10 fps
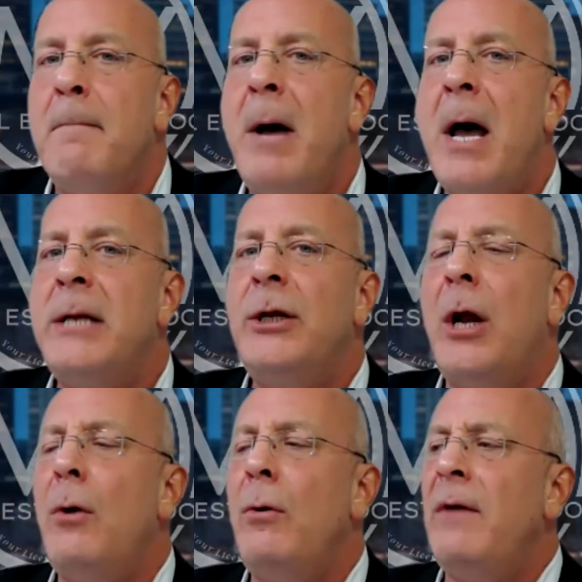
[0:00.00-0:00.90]
But, you
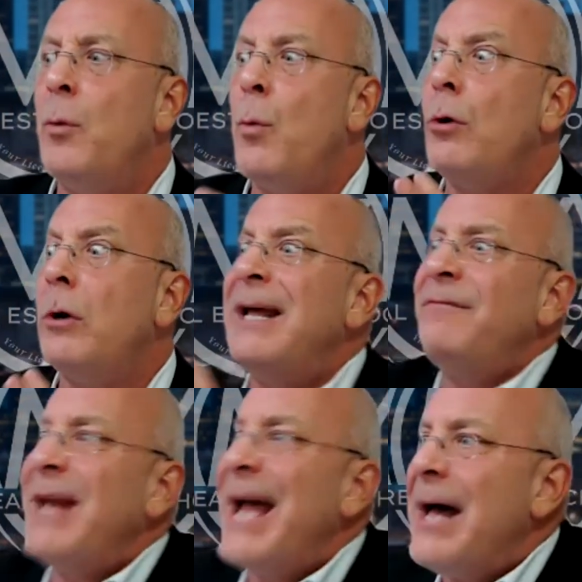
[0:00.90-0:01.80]
know, if you want to
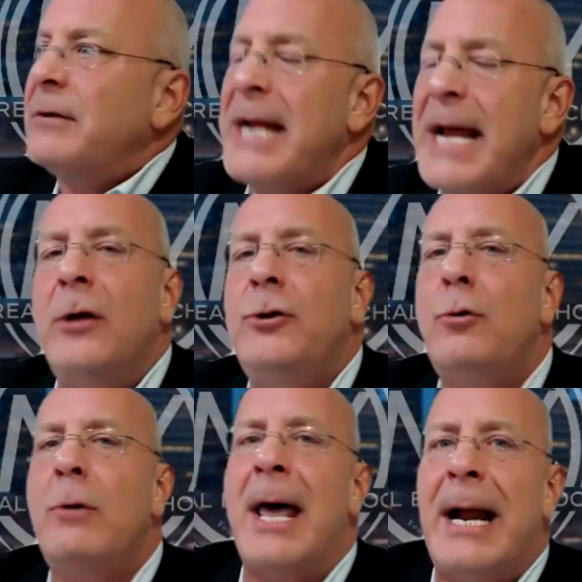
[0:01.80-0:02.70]
live downtown,
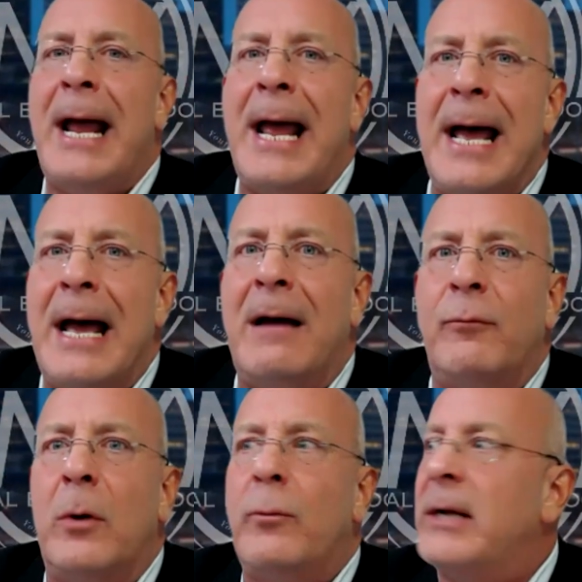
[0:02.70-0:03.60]
you got to have
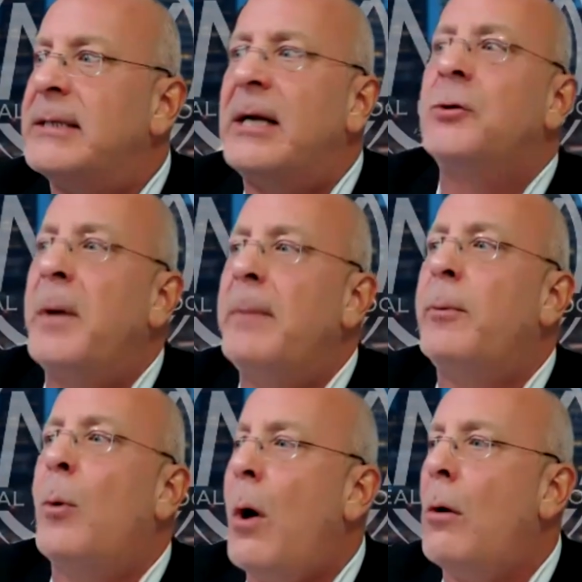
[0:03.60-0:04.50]
what residential
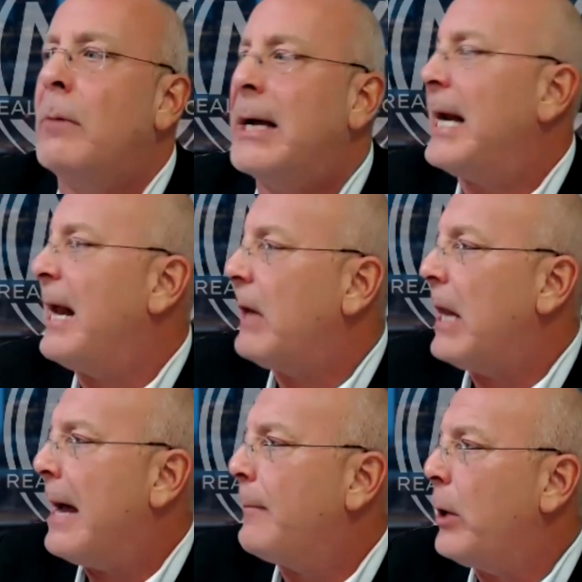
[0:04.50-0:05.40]
people want. I got to have a
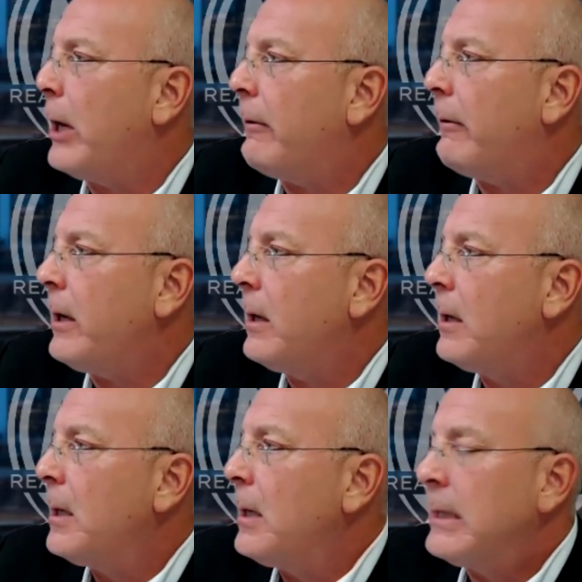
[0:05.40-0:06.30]
library.
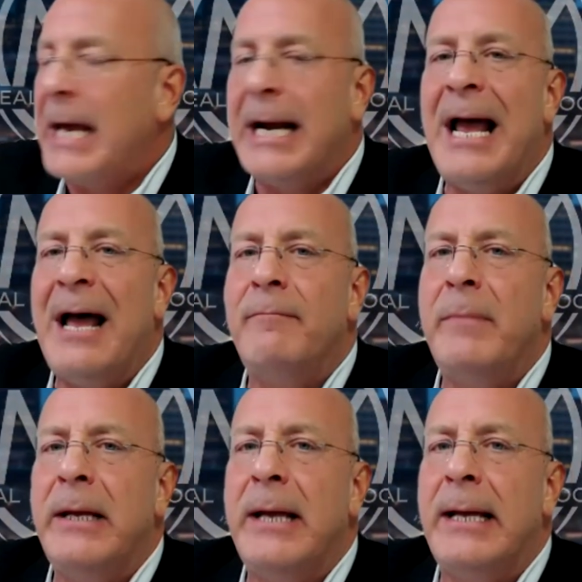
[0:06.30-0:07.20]
Got to have
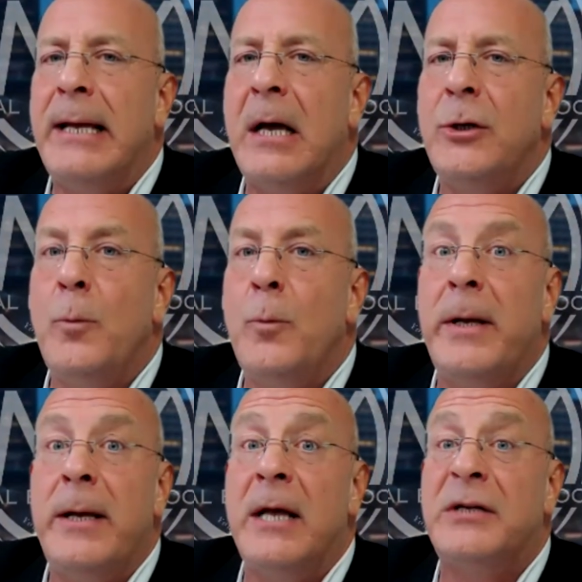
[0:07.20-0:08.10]
me a
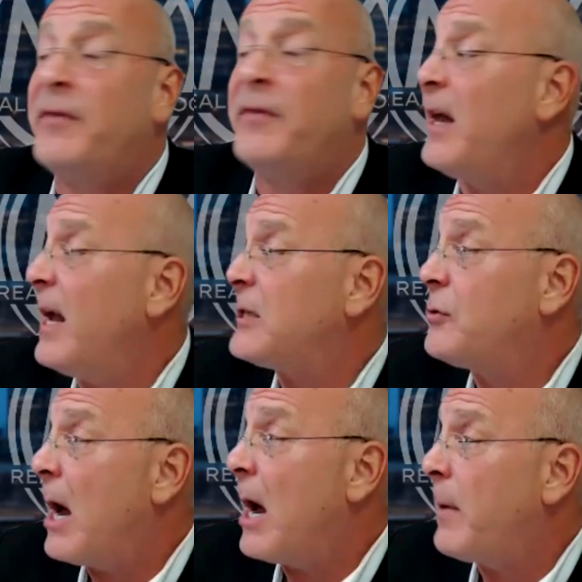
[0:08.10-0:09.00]
UPS, FedEx
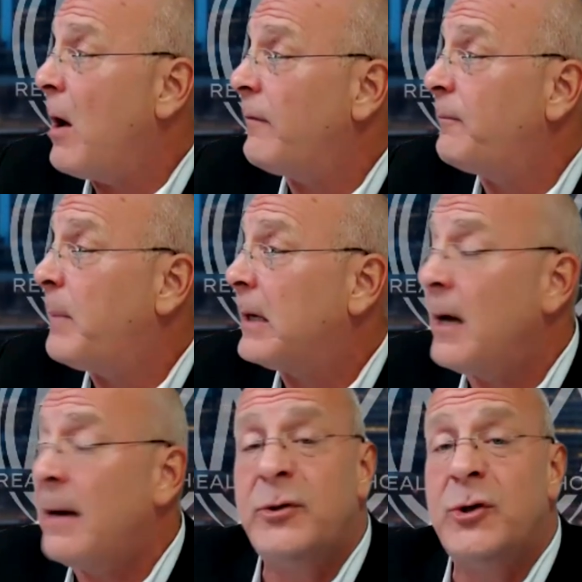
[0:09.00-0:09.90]
drop-off
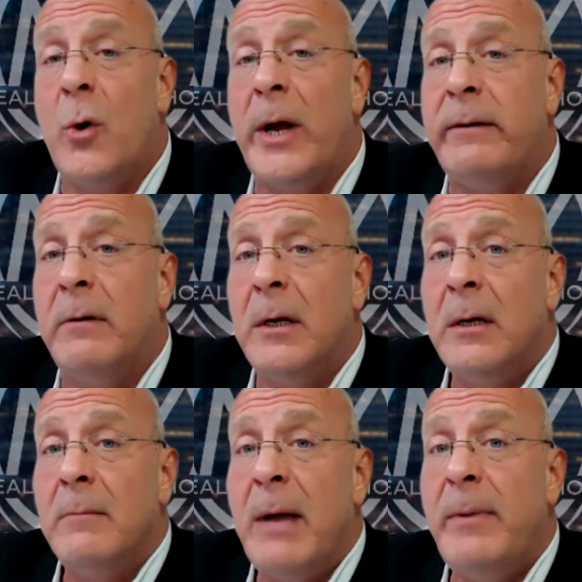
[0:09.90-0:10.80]
pickup joint,
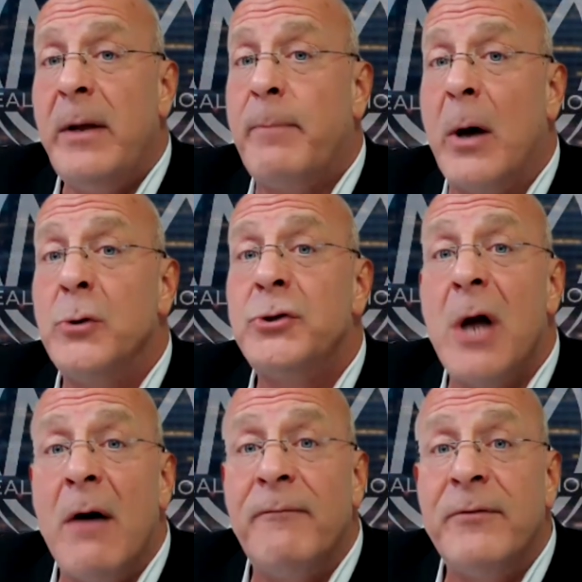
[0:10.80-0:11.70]
maybe a post
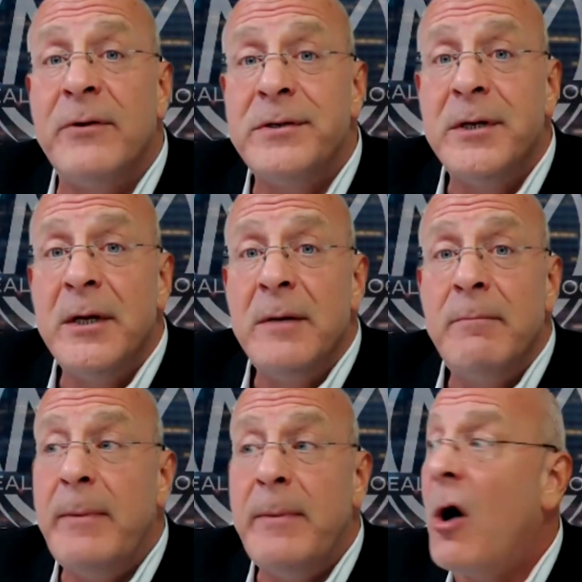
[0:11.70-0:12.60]
office,
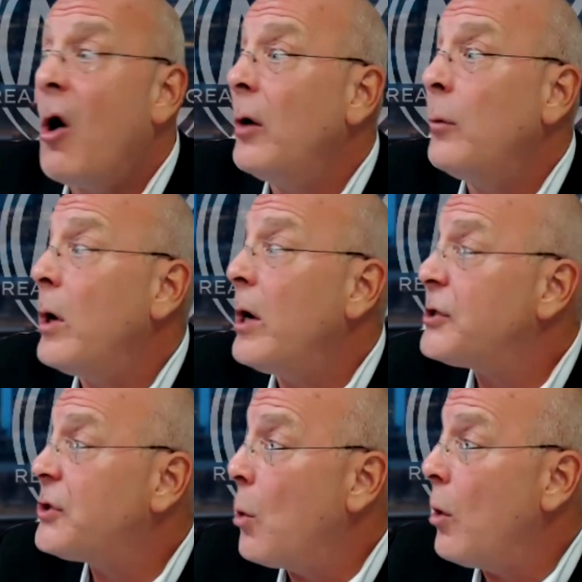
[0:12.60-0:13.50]
maybe a hardware
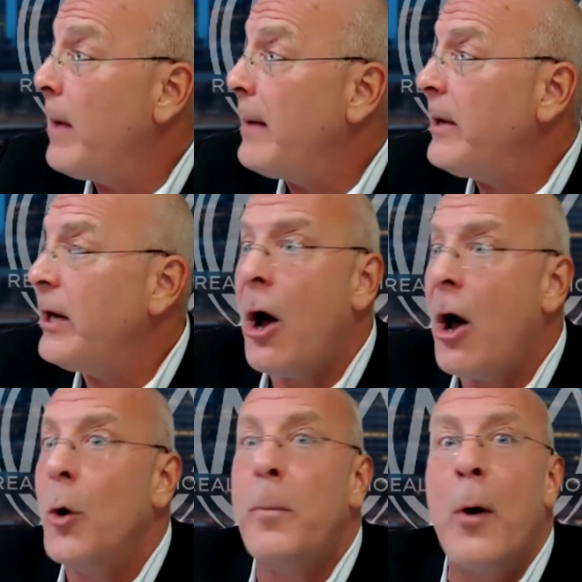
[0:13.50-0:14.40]
store, maybe an
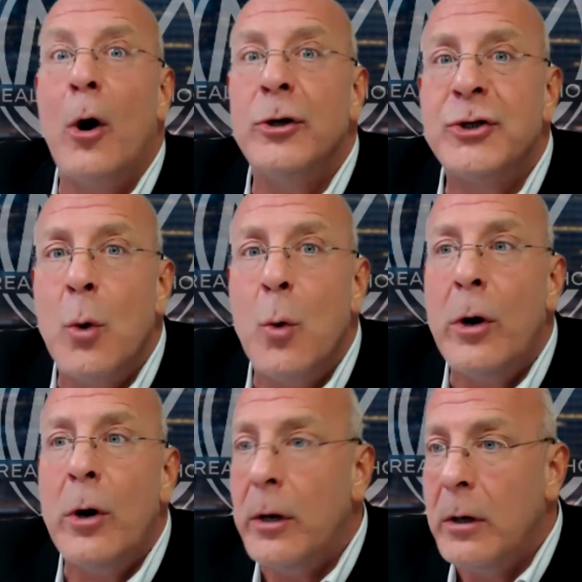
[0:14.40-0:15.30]
auto parts
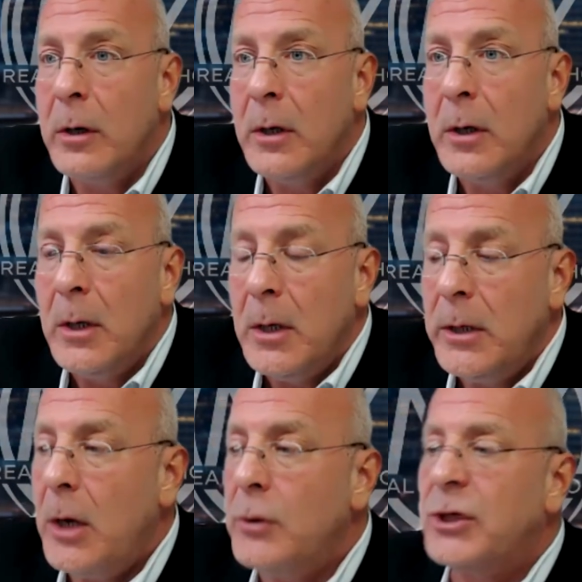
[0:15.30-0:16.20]
store.
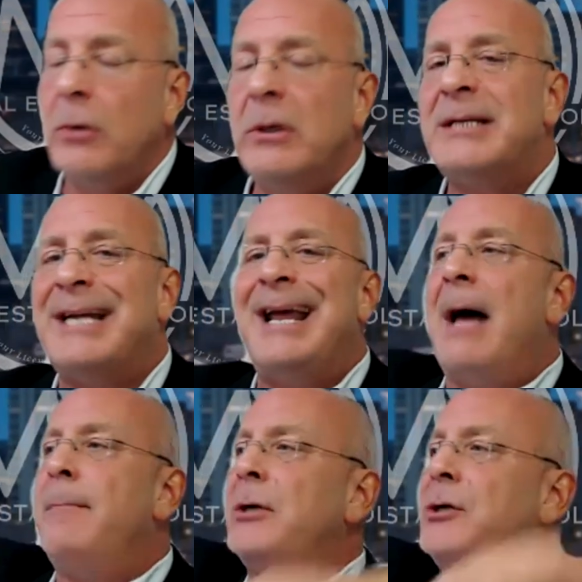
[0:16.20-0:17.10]
You know, so let's say
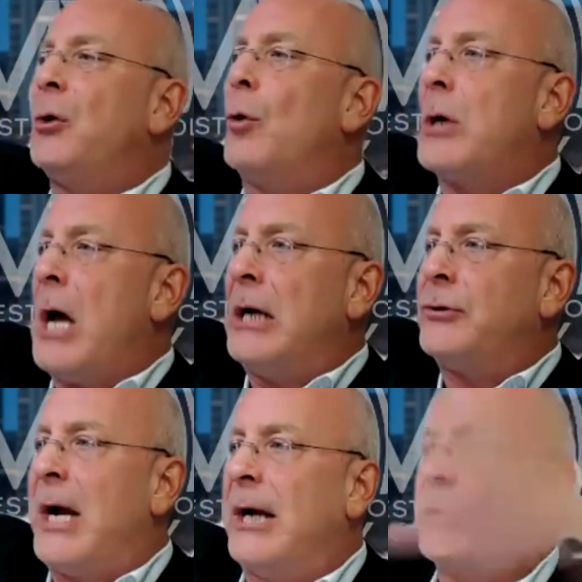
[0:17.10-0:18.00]
I'm a general
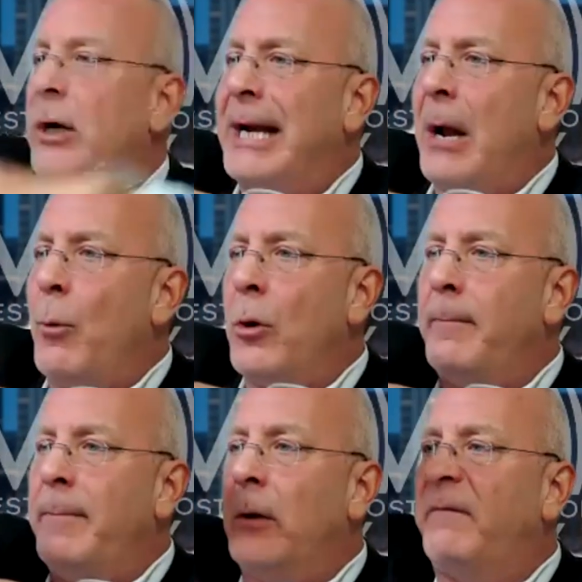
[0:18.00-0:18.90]
contractor and I want to
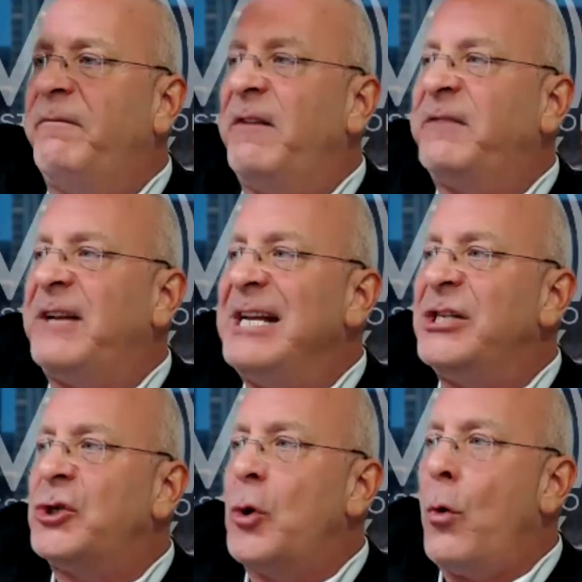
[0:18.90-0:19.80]
build a
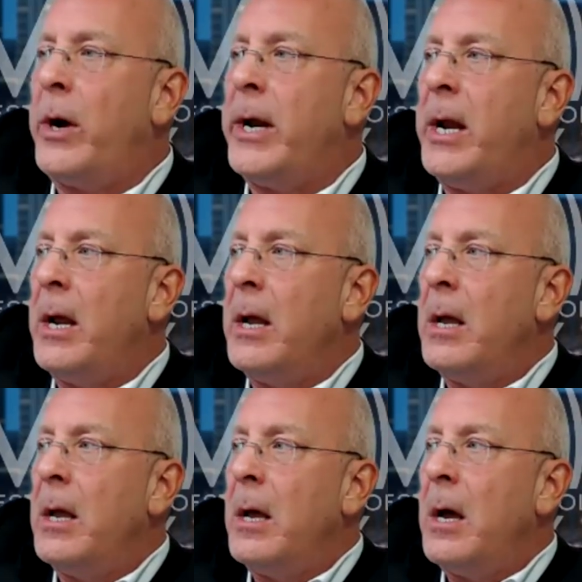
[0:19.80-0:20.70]
15-story
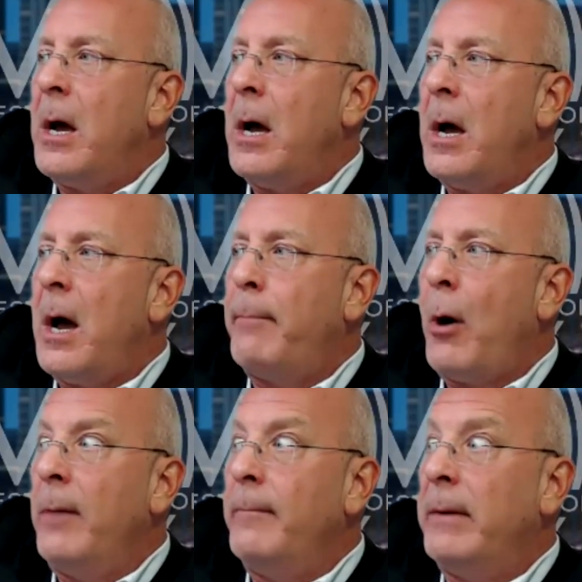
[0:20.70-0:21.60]

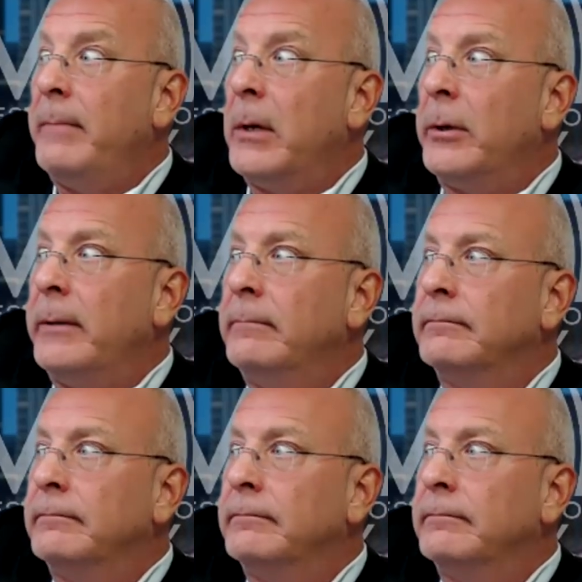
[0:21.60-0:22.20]
apartment building.